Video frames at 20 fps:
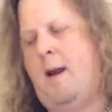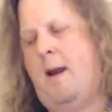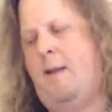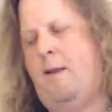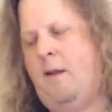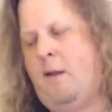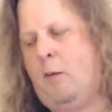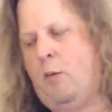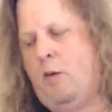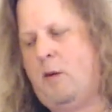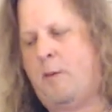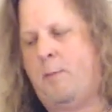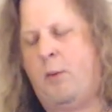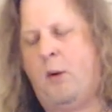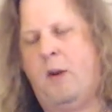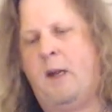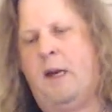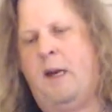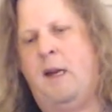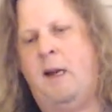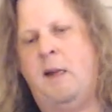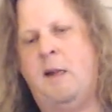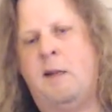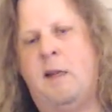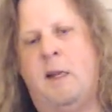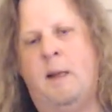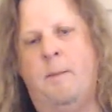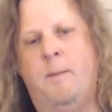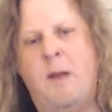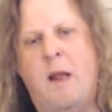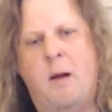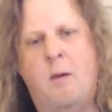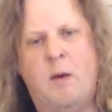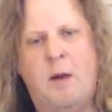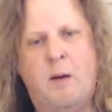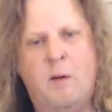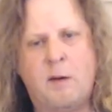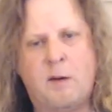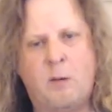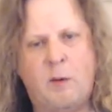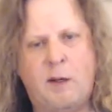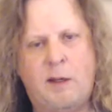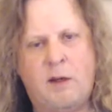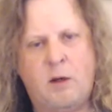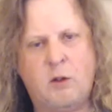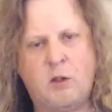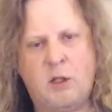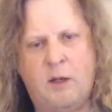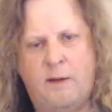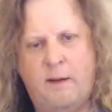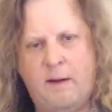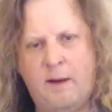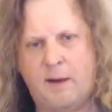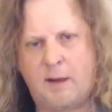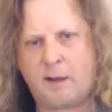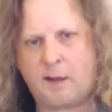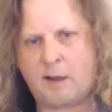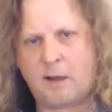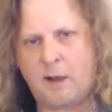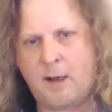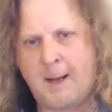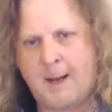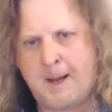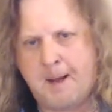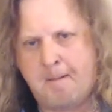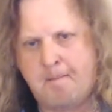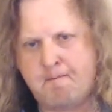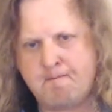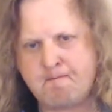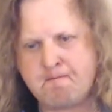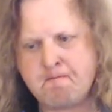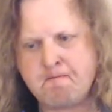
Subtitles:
And this one's pretty easy. Now, when I was researching this, I was